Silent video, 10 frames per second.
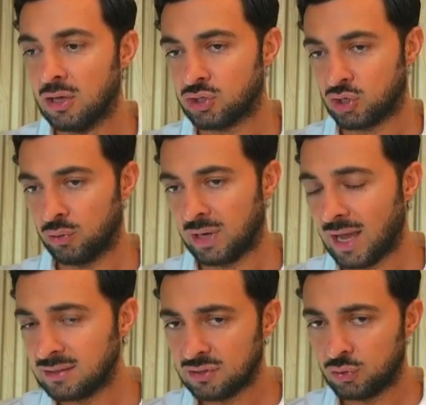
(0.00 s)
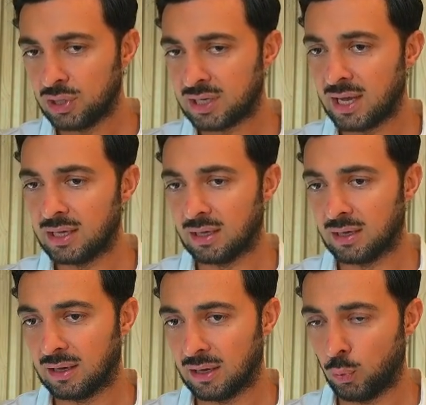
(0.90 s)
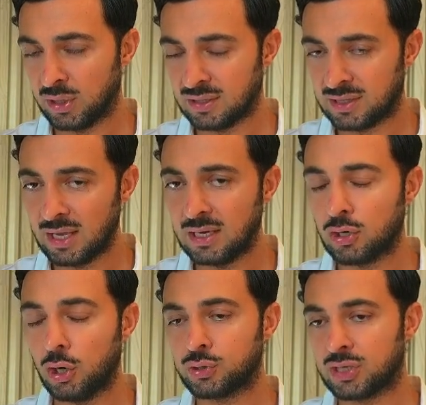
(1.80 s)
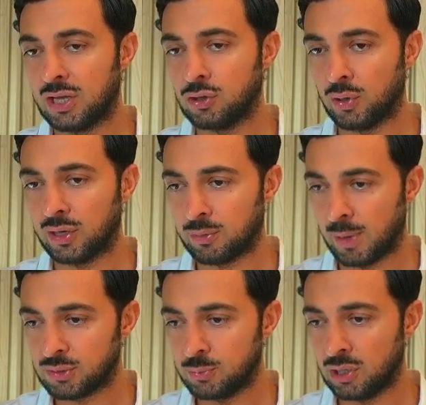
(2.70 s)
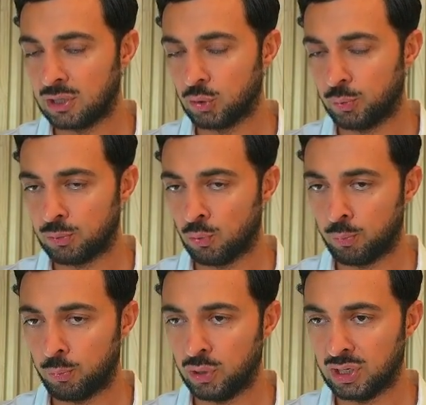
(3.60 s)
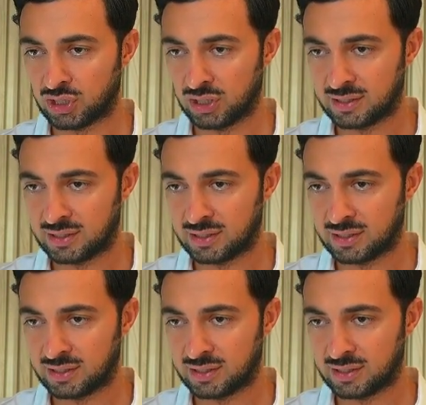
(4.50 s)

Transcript: So 93k with the daily close candle, it makes me a little bit more bullish.